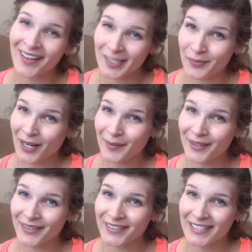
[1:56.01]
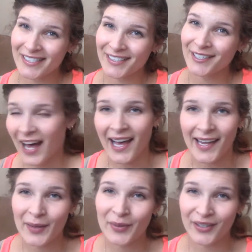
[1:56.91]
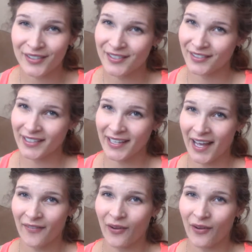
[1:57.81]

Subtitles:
That's probably the reason. I personally have